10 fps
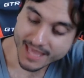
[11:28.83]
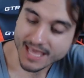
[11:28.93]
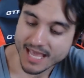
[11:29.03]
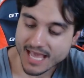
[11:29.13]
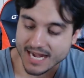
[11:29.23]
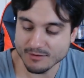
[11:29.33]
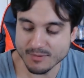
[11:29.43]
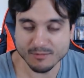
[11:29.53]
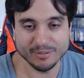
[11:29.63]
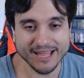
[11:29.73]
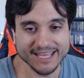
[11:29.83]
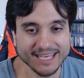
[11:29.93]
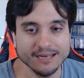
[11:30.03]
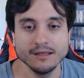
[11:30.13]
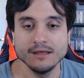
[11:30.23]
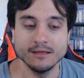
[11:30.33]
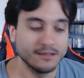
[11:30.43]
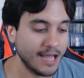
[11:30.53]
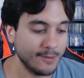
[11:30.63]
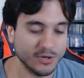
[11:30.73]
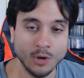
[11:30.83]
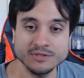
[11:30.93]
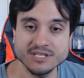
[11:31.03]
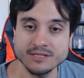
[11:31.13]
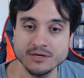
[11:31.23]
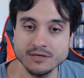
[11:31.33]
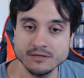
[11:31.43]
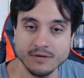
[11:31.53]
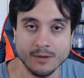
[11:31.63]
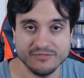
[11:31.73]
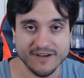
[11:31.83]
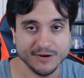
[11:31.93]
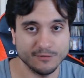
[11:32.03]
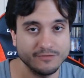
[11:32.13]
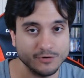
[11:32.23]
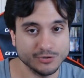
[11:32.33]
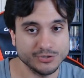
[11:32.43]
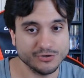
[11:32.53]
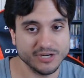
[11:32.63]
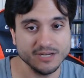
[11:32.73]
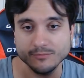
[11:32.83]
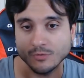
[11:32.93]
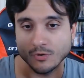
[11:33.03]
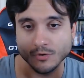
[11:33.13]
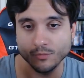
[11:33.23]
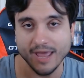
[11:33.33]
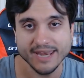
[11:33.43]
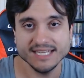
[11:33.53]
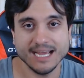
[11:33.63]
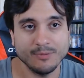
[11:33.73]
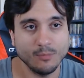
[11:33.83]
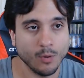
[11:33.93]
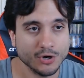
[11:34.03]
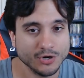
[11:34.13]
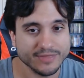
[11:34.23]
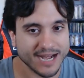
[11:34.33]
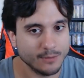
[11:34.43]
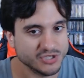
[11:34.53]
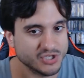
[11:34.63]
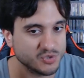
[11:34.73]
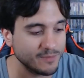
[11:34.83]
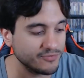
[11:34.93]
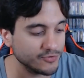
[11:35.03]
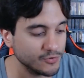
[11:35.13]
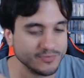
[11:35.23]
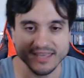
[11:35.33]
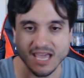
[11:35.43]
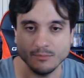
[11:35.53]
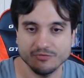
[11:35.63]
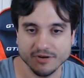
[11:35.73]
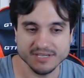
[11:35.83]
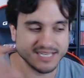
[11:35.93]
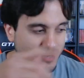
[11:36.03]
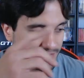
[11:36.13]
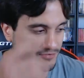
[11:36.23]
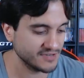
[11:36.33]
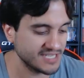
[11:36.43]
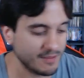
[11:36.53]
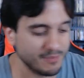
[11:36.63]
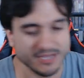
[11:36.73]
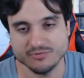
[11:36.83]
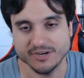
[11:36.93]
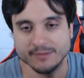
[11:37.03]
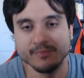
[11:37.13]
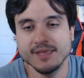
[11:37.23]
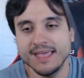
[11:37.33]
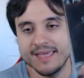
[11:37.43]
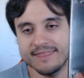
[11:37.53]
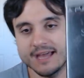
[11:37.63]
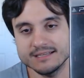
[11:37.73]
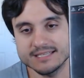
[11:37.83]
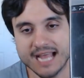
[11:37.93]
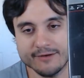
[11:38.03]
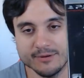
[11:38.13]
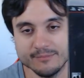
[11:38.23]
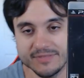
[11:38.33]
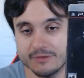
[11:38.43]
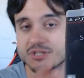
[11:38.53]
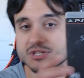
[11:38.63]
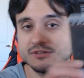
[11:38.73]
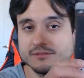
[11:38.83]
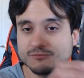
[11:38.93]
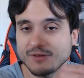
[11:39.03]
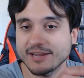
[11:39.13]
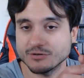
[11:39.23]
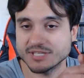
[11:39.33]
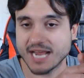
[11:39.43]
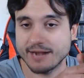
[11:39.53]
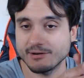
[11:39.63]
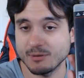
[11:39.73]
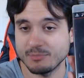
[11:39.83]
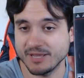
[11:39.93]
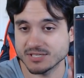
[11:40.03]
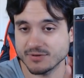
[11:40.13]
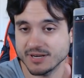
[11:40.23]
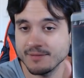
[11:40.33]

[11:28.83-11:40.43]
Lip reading: And I remember playing it, I would find a river or stream or any type of water that I would swim through, the game would freeze, and I would have to reset my PS3. That is Skyrim, the original, regular Skyrim on PS3.